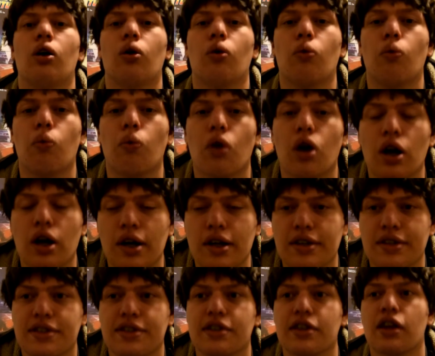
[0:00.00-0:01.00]

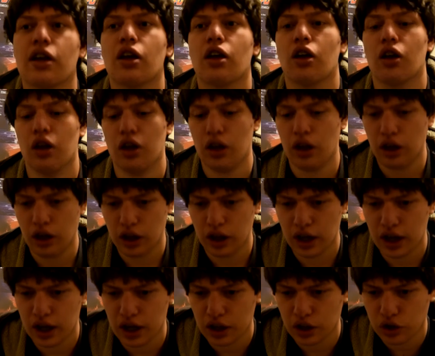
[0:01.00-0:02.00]
was
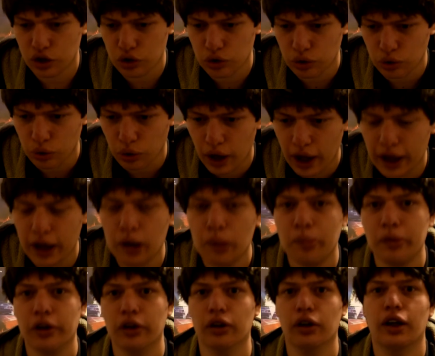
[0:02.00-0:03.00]

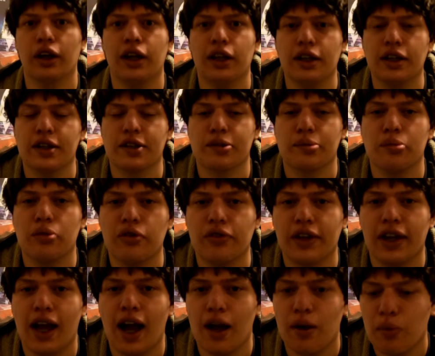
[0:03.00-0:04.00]
incredible in this
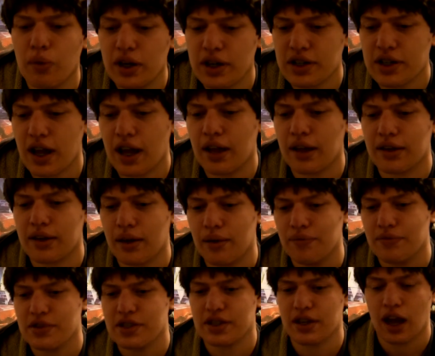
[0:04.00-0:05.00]
movie. I wish I
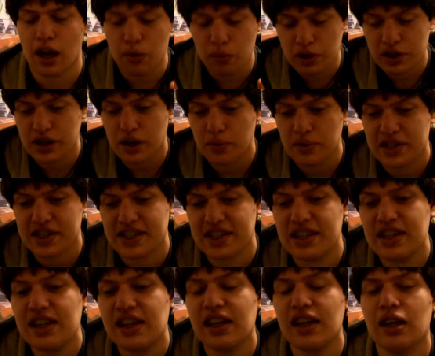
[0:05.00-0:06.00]
was
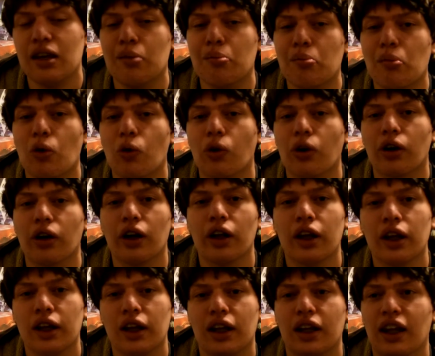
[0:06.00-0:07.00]
seeing him more
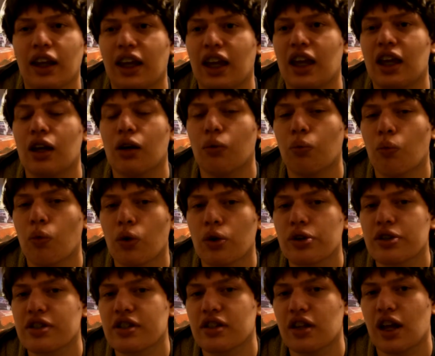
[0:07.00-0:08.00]
in
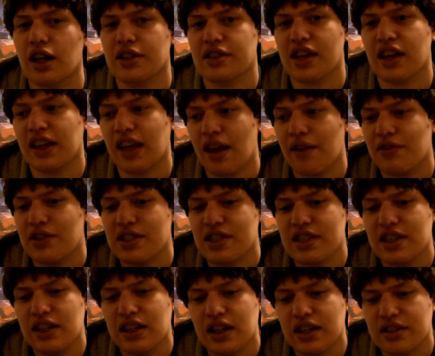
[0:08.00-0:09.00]
award slots. I haven't
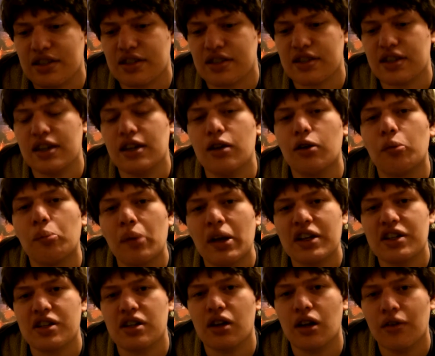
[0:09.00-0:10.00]
seen a single
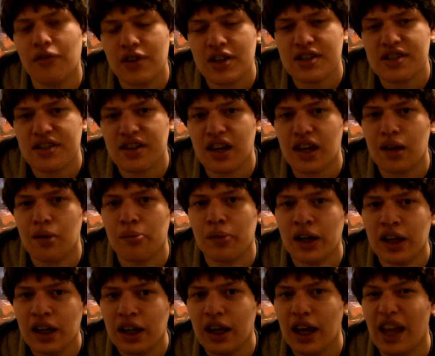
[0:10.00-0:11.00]
mention of his name,
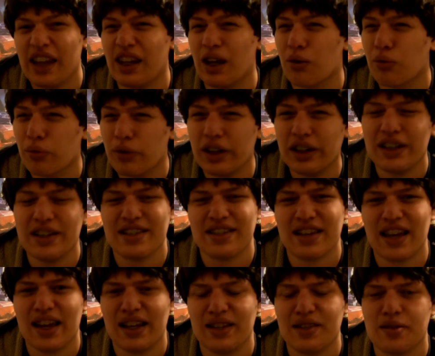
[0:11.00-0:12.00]
and that really
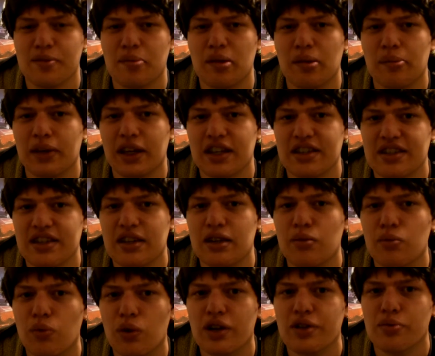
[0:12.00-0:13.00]
saddens me because he
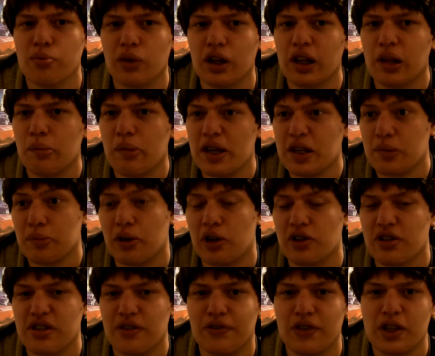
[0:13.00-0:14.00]
was one of the best
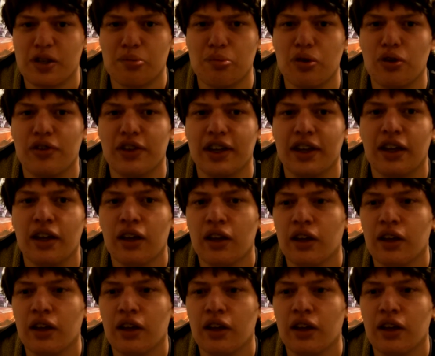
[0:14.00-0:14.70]
parts of this movie.